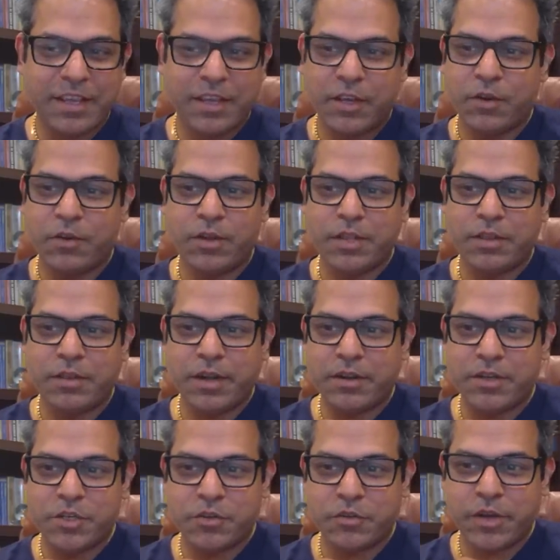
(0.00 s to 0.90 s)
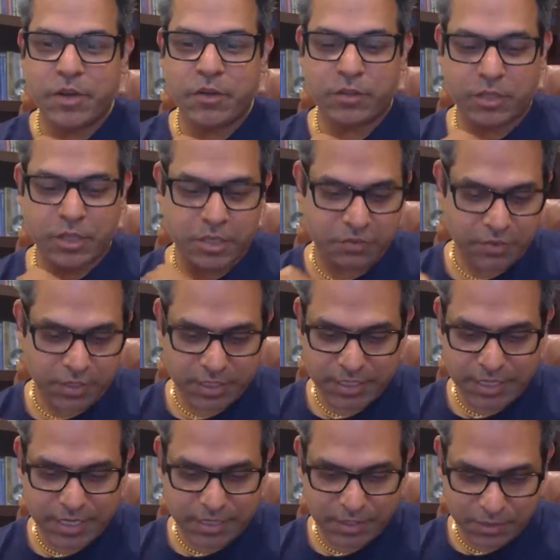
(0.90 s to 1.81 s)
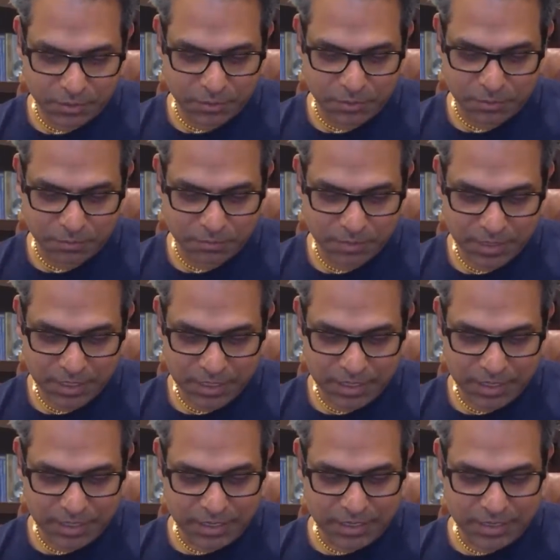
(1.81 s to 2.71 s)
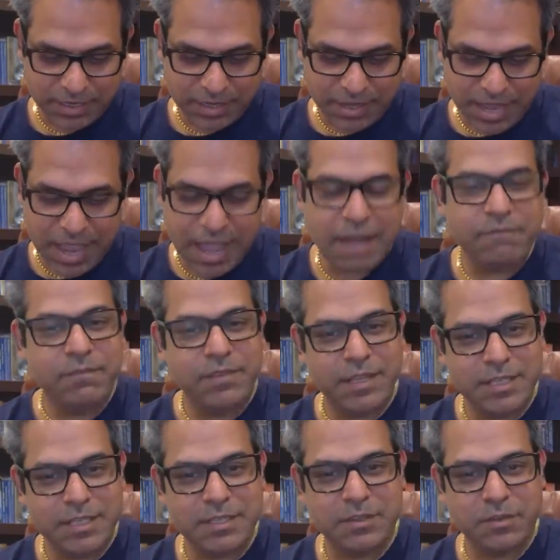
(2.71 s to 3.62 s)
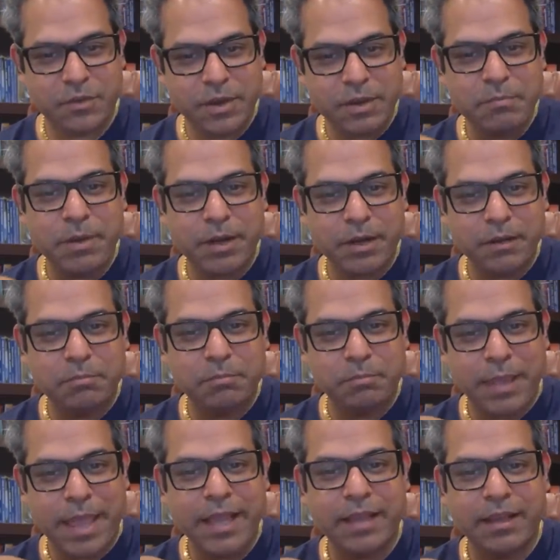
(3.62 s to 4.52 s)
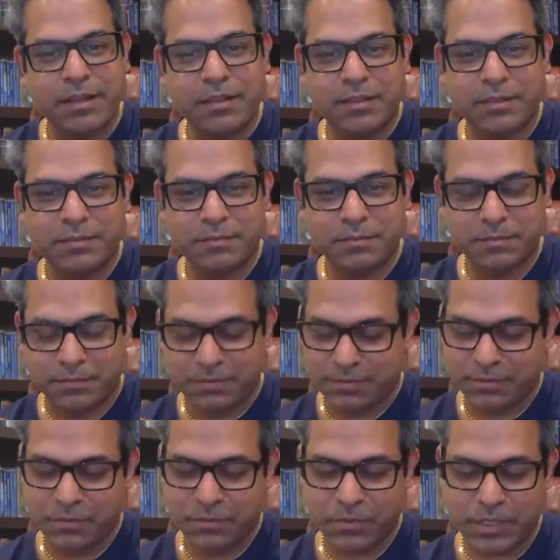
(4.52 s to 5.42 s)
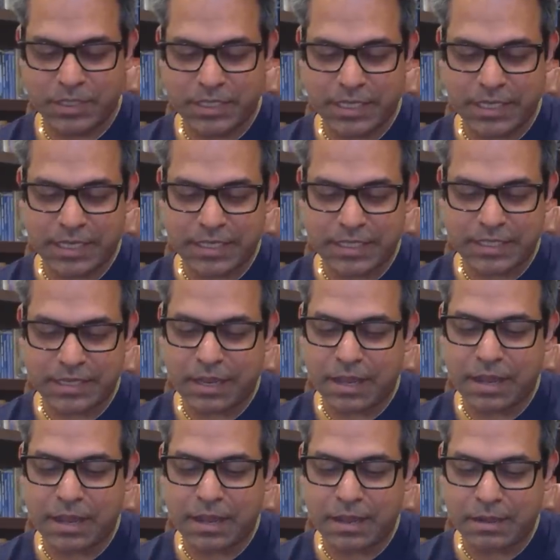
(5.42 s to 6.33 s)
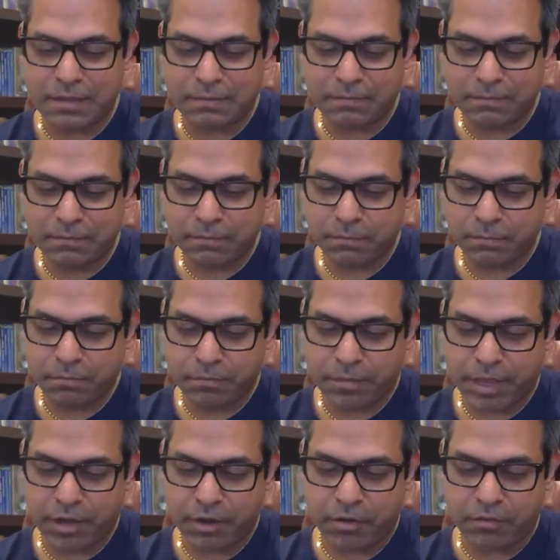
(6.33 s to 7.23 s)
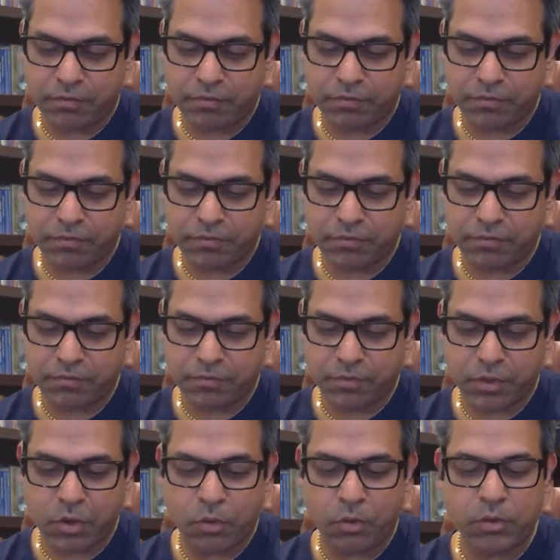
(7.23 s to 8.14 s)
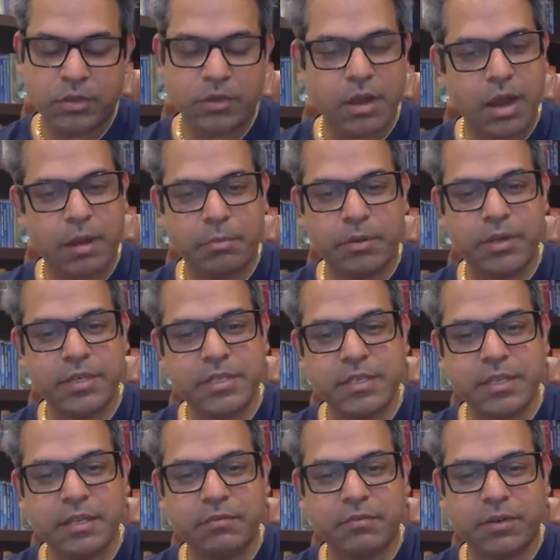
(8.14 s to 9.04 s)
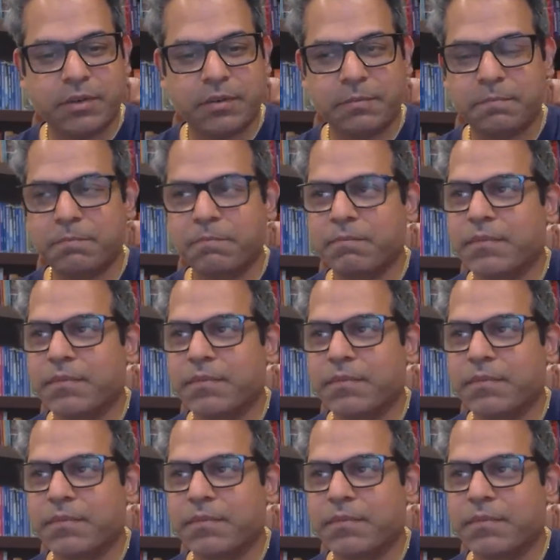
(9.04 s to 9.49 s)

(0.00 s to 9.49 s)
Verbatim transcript: You know, and there Sri Yukteswar said to have this three metal bangle, which is uh, made of gold, copper, and silver.